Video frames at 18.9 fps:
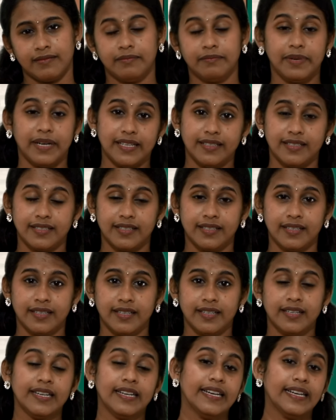but
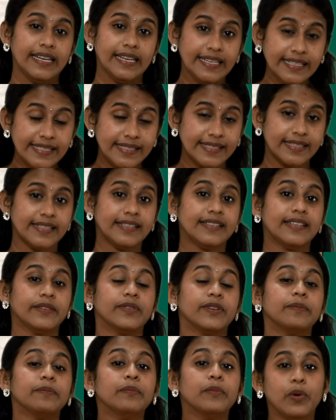instead they
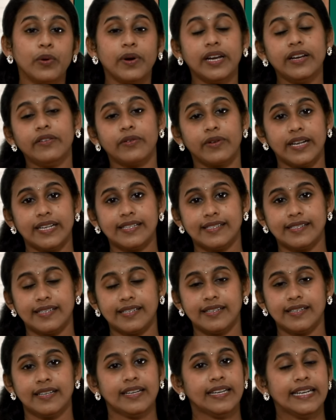were more
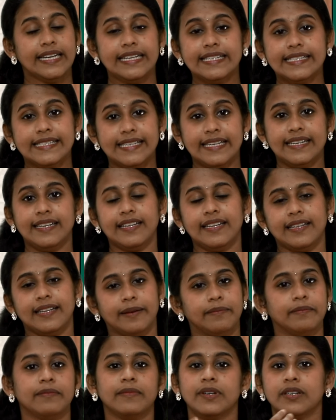interested in sending
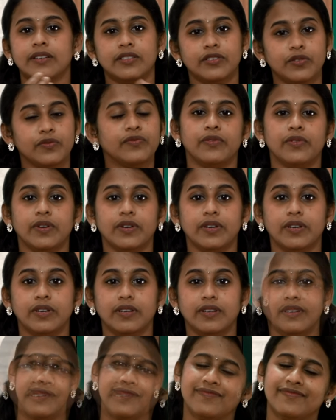them to work.
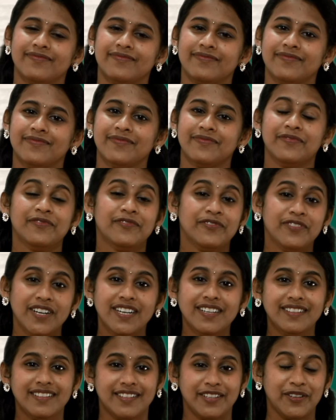
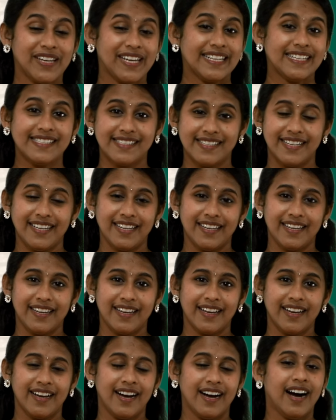Further, you can see
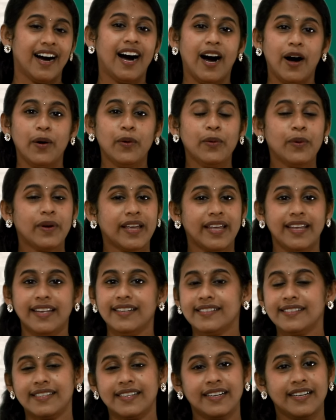how
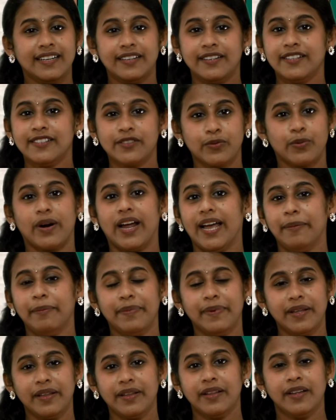he's
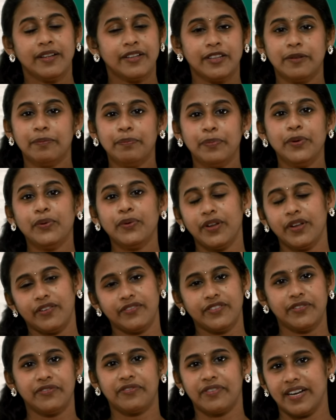describing the beauty
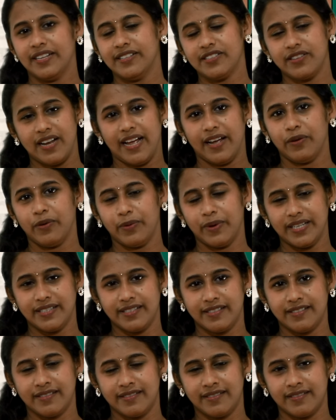of the French language.